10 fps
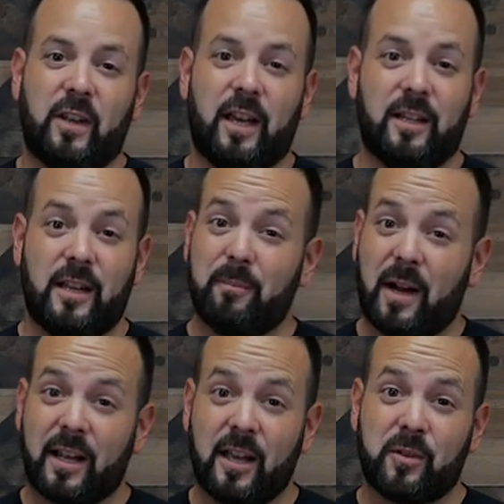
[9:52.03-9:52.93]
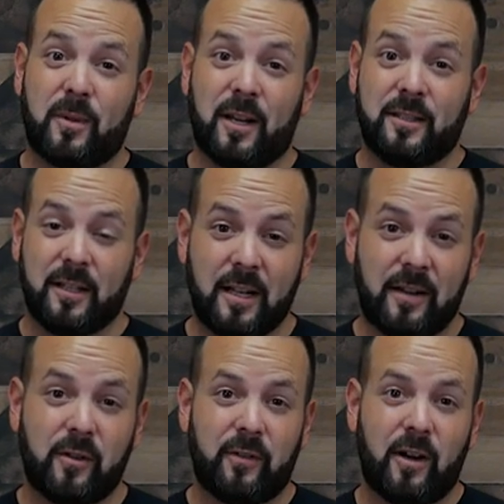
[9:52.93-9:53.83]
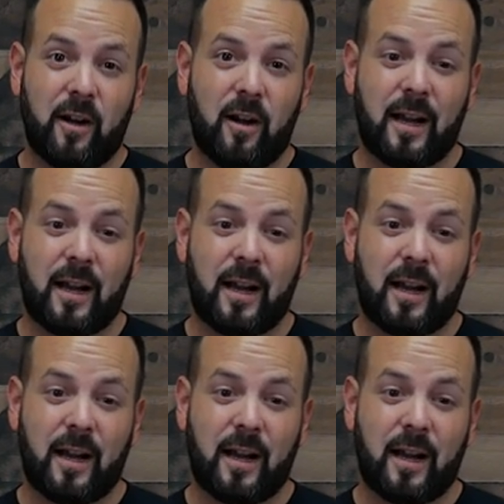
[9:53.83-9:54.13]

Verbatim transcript: And in my case, when I did have a fire,